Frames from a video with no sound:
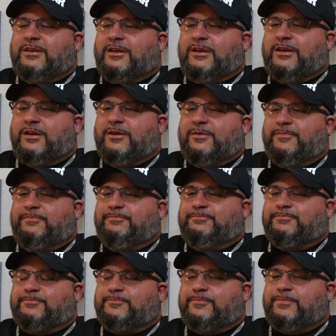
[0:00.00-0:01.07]

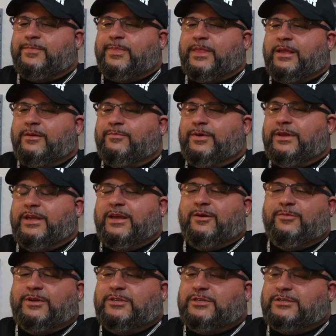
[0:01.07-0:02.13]
But yeah,
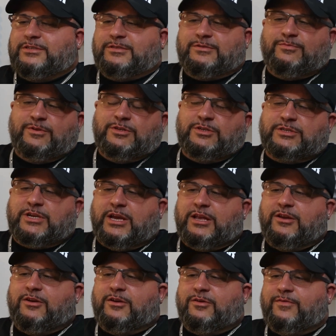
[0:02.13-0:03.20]
we just kind
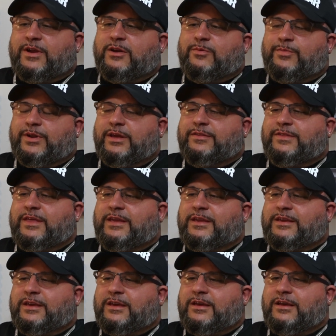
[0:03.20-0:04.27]
of hung around. But I
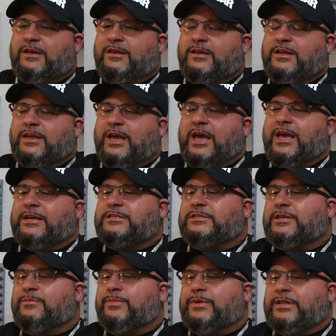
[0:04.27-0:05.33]
think I
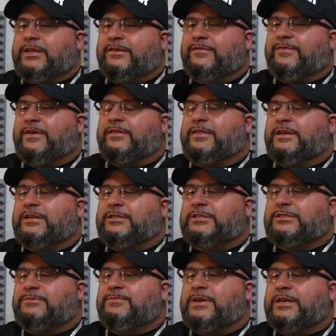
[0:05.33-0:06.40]
think
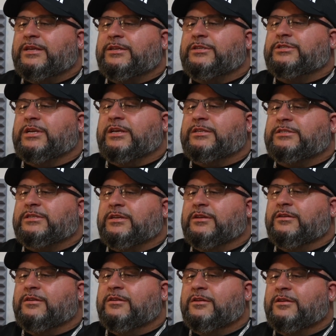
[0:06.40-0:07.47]
me and
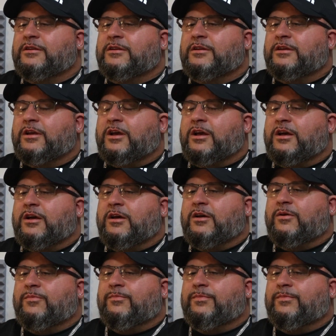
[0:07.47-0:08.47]
Jason. Were